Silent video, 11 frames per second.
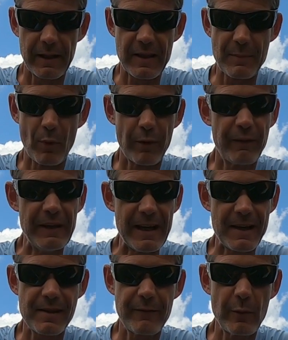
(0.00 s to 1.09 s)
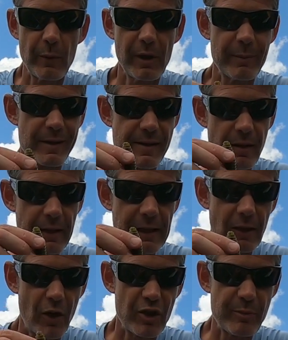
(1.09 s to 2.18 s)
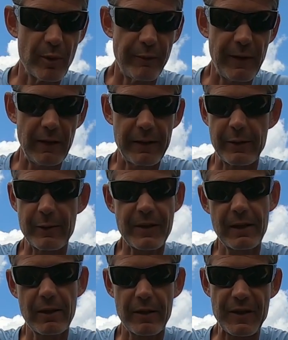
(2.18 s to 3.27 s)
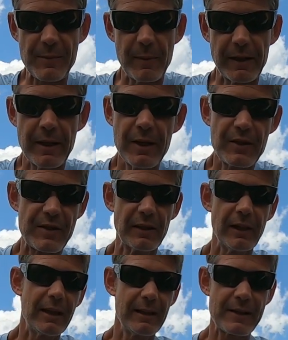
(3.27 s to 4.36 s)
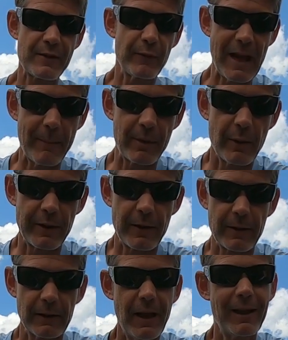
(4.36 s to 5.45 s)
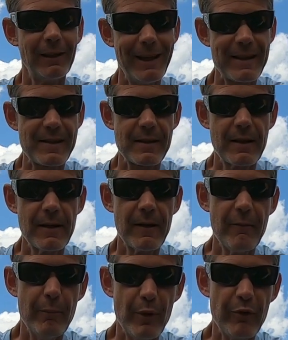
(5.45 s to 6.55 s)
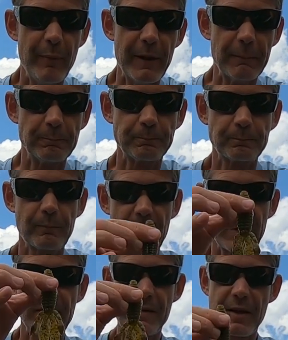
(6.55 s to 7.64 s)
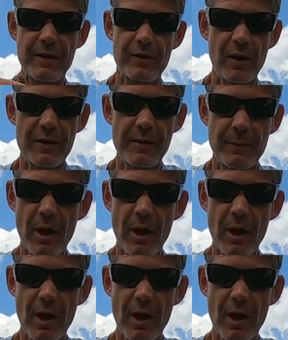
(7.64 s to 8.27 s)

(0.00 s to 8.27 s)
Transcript: guess more finesse, if you will, but still a large profile. I don't know, it's kind of hard to explain. Just a lot less flap going on, a lot less movement. These things are awesome.